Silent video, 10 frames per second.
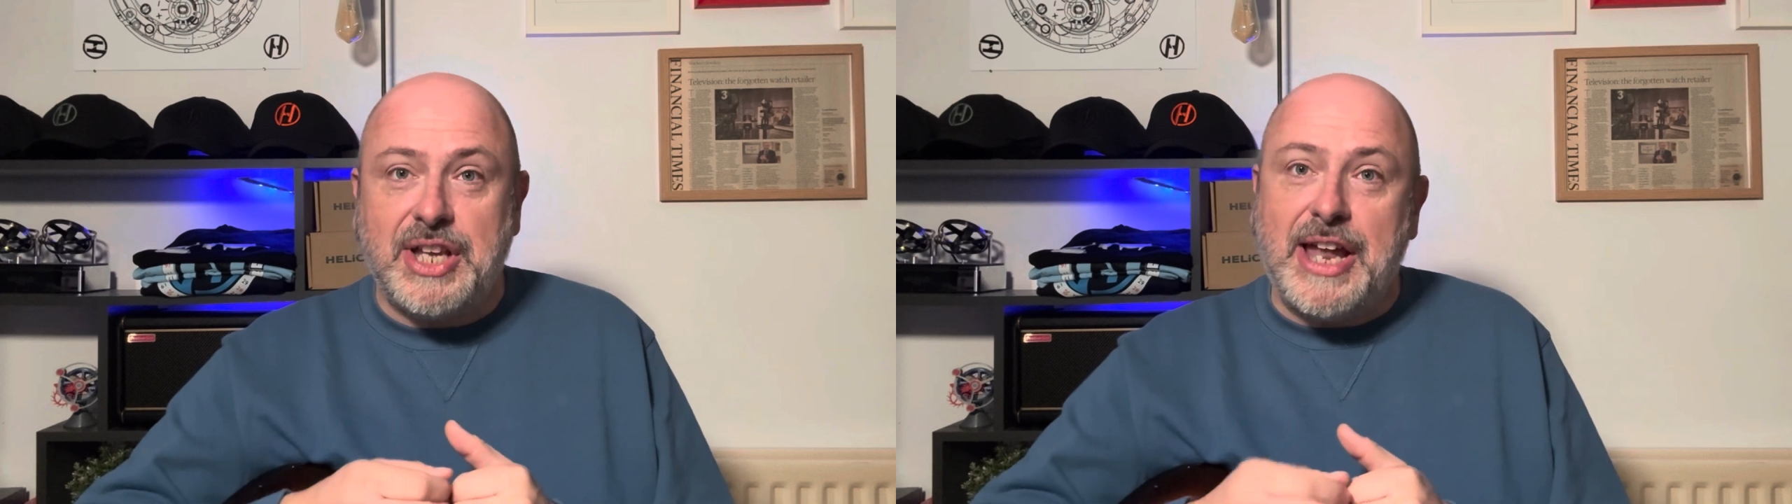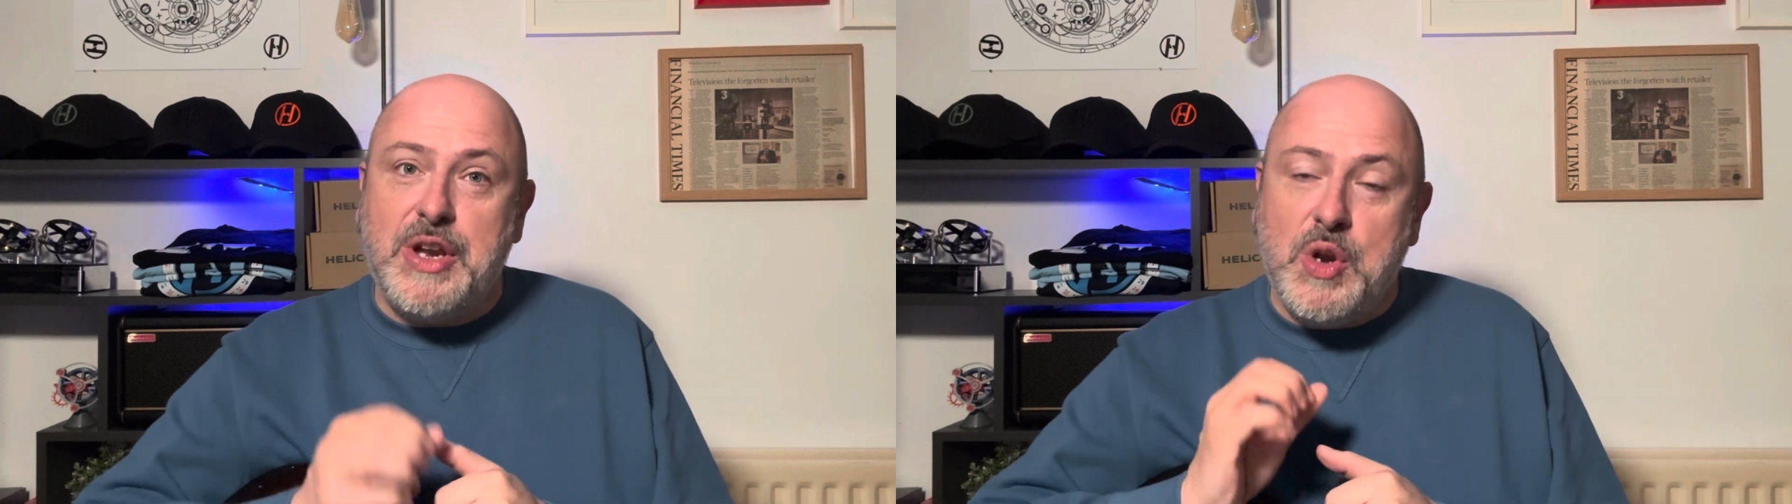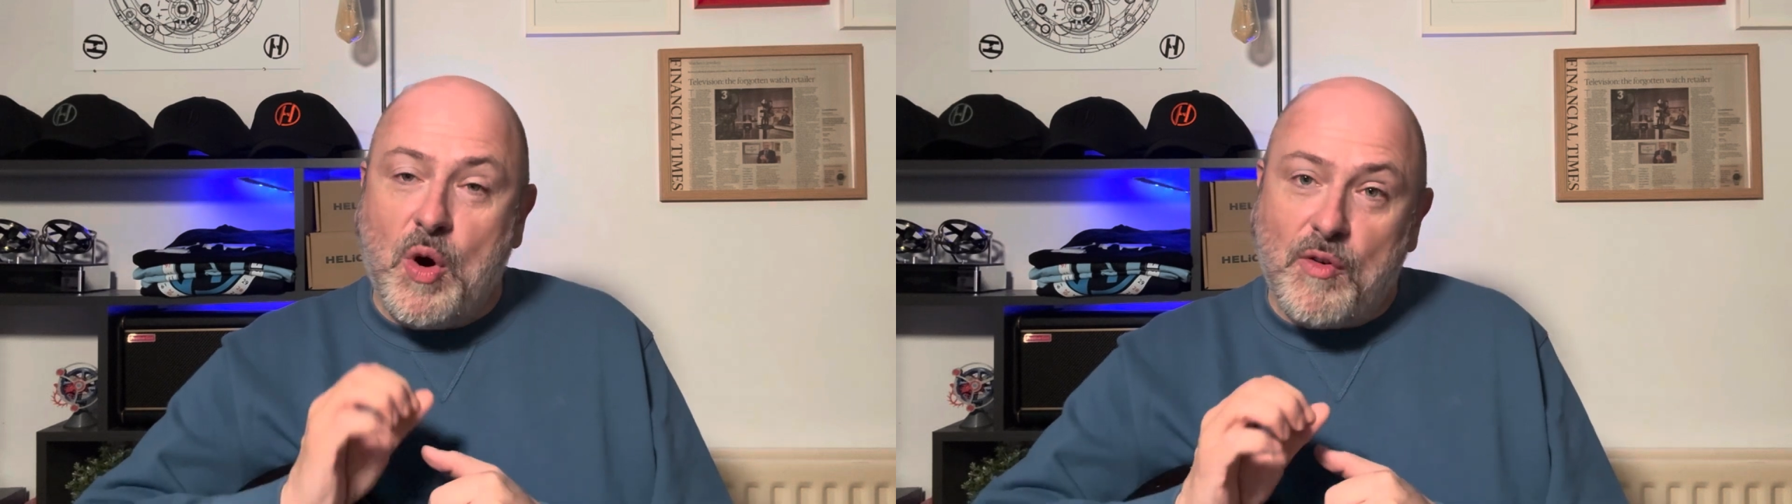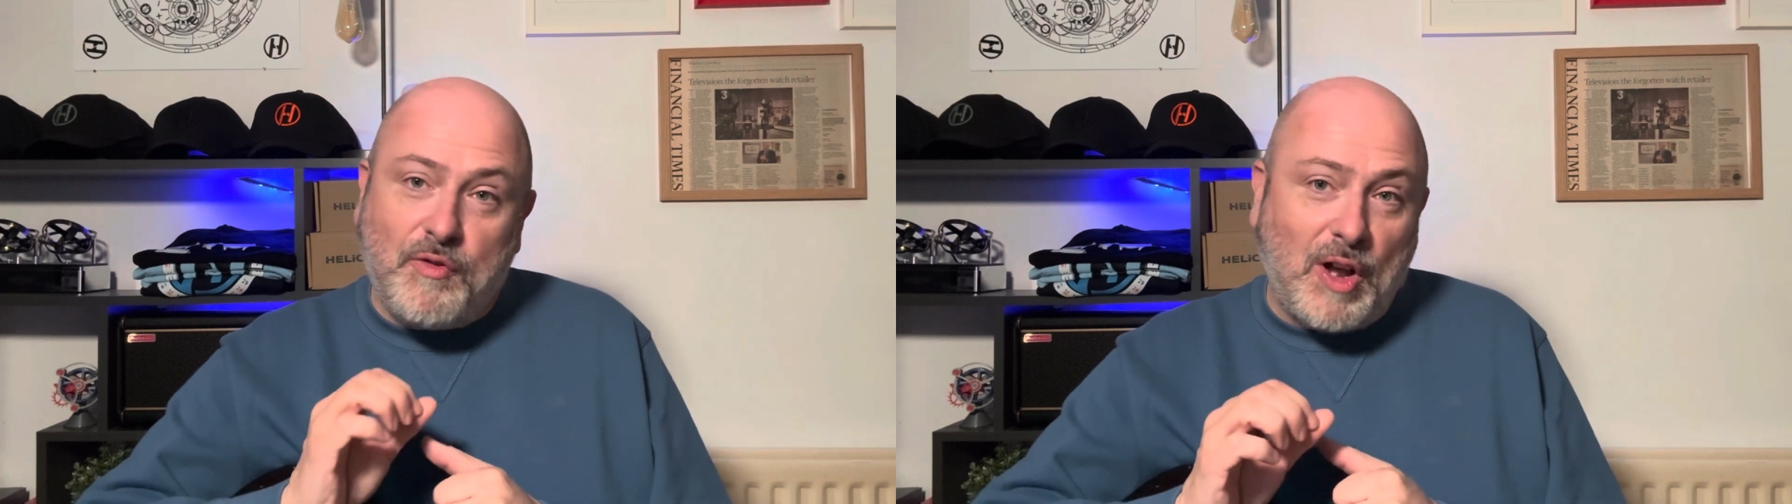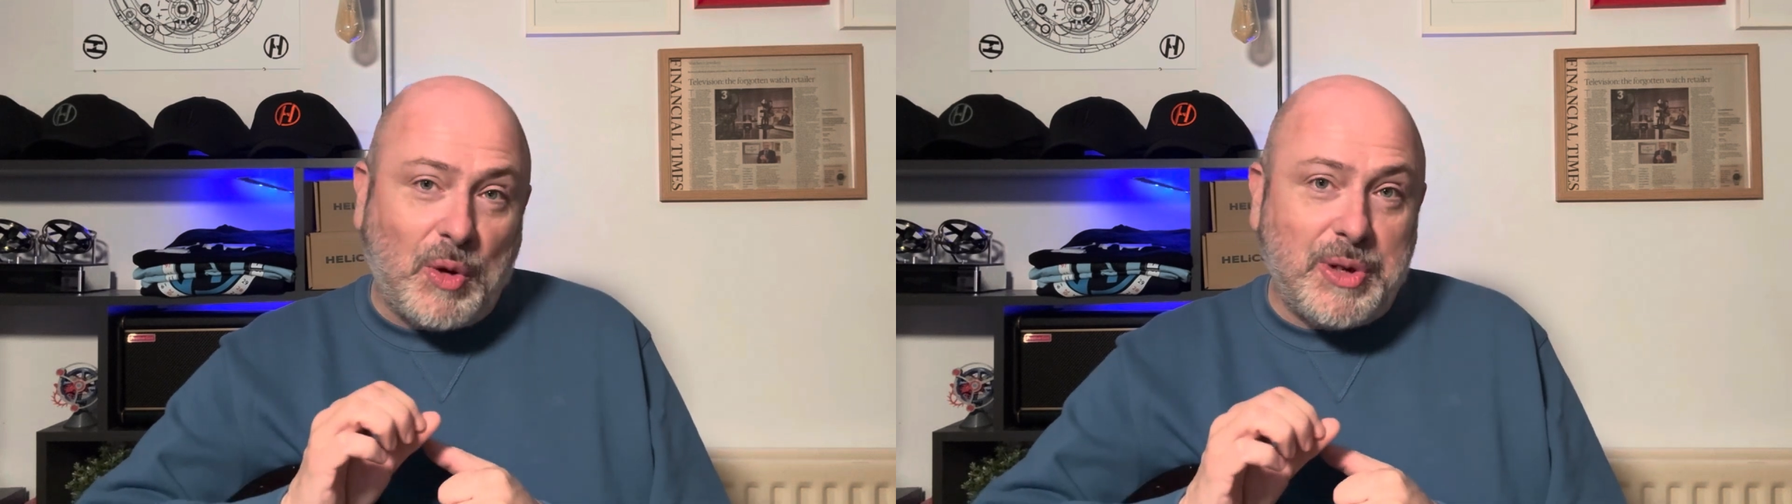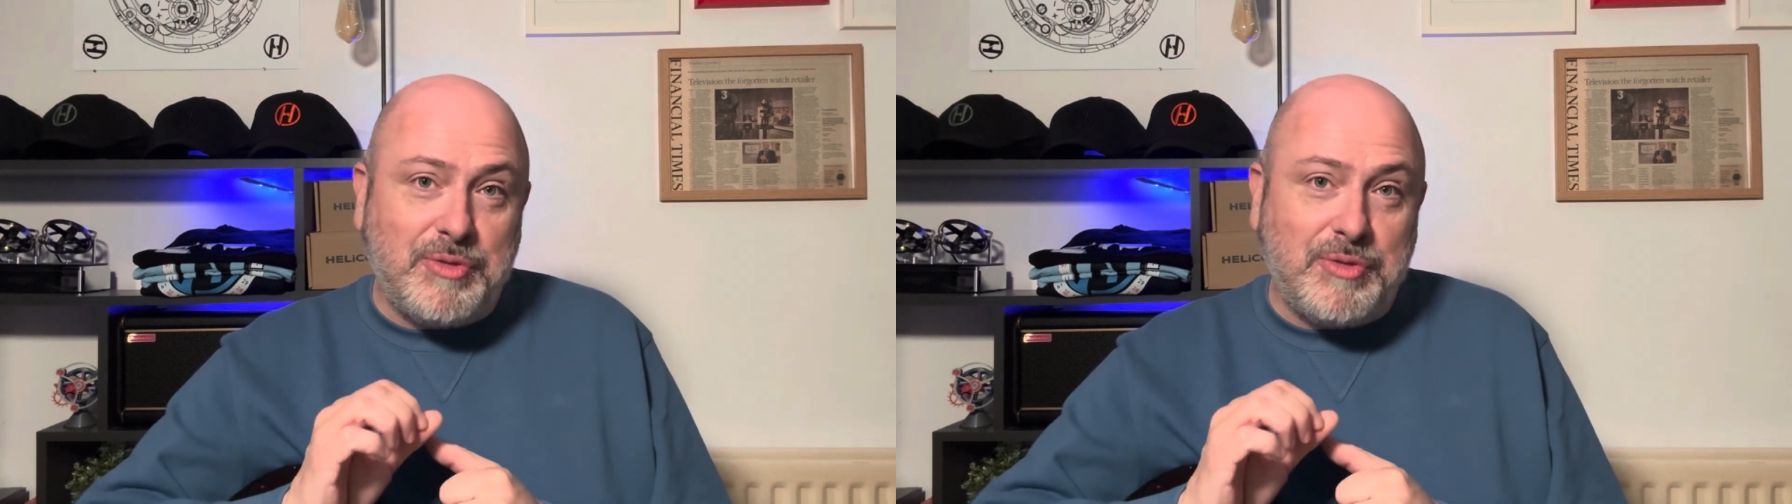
and not following